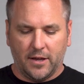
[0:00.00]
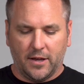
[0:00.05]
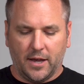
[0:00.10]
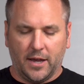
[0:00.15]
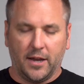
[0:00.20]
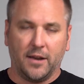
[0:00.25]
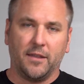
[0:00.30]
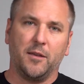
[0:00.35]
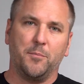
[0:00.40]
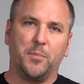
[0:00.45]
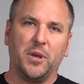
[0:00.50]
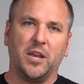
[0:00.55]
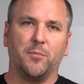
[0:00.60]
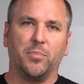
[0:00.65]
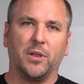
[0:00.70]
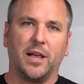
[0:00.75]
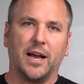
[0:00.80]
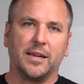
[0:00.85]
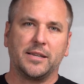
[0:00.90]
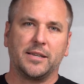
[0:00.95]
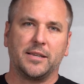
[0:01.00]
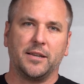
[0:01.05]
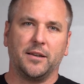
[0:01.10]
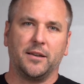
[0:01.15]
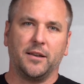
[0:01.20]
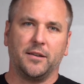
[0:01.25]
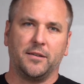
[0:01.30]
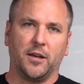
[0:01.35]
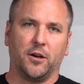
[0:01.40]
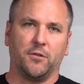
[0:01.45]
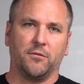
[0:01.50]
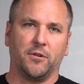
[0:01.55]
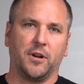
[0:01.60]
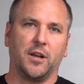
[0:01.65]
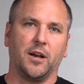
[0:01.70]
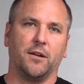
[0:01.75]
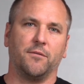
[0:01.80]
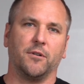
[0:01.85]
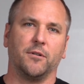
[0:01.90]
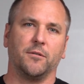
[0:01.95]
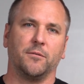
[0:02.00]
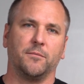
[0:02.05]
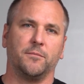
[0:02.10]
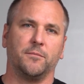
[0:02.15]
and the bead blasted Delrin cover.